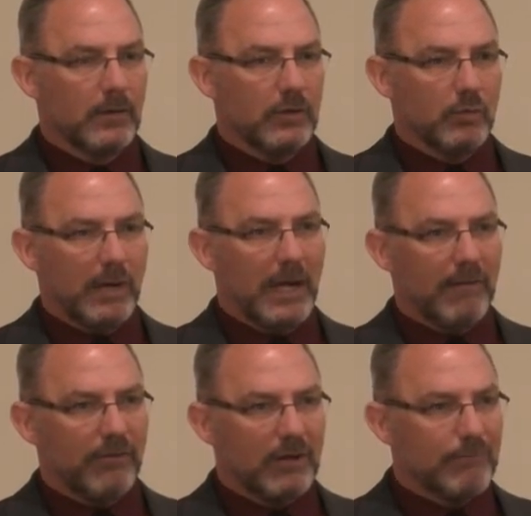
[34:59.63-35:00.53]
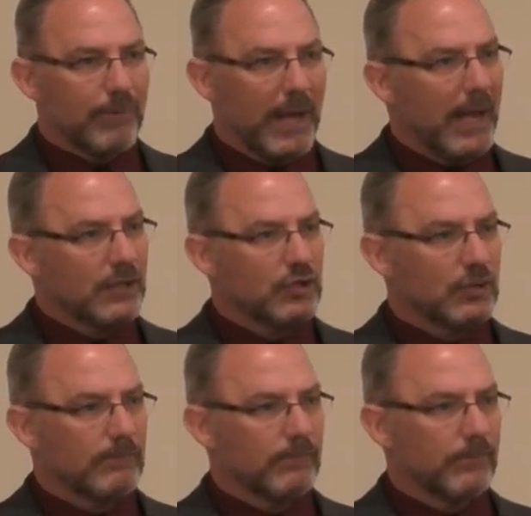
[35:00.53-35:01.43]
Do we have the compassion?
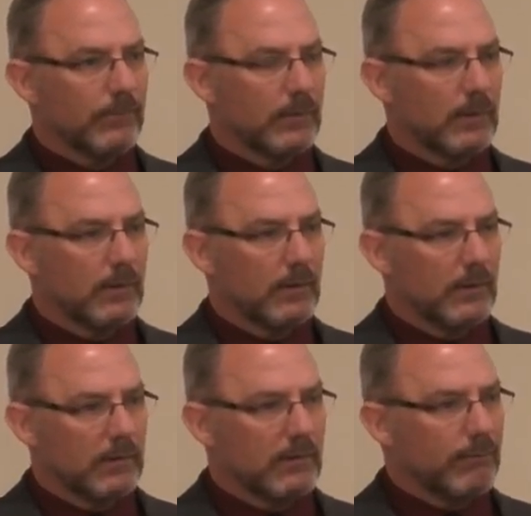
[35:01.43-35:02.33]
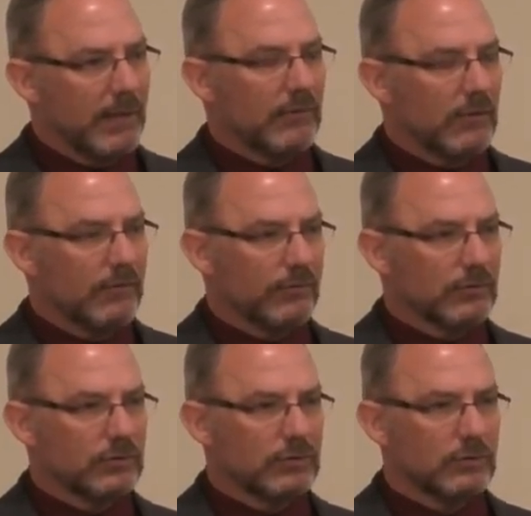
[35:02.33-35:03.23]
to make the difference.